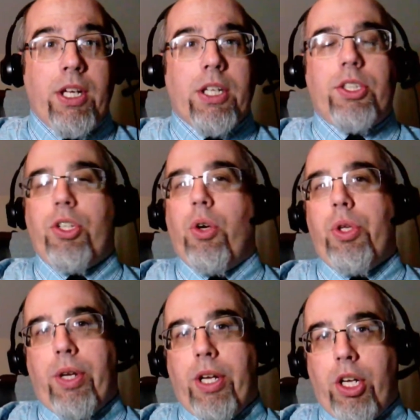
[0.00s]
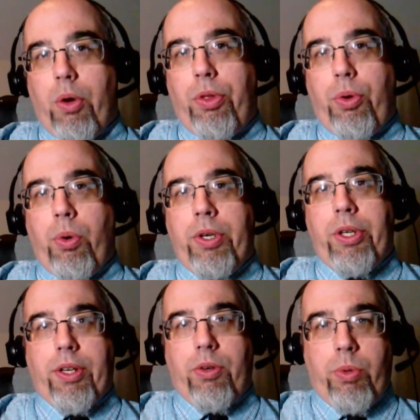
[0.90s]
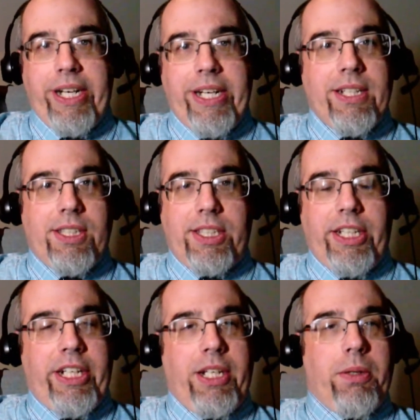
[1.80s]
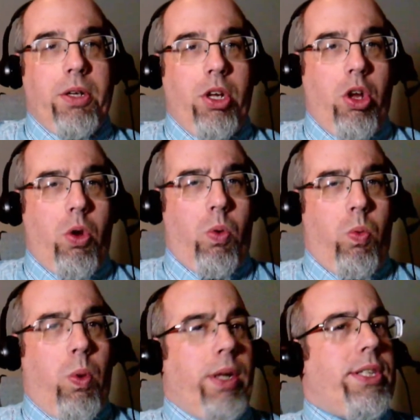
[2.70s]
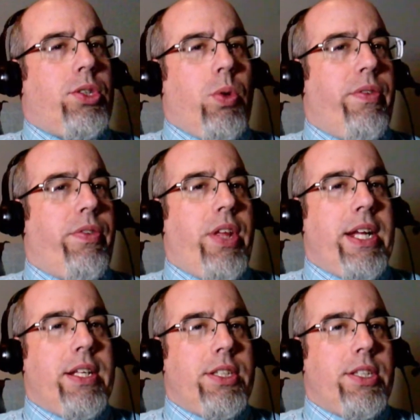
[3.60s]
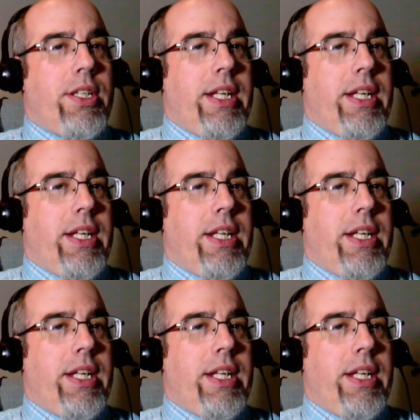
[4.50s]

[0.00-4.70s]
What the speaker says: so you can go through and you can read and see what sort of things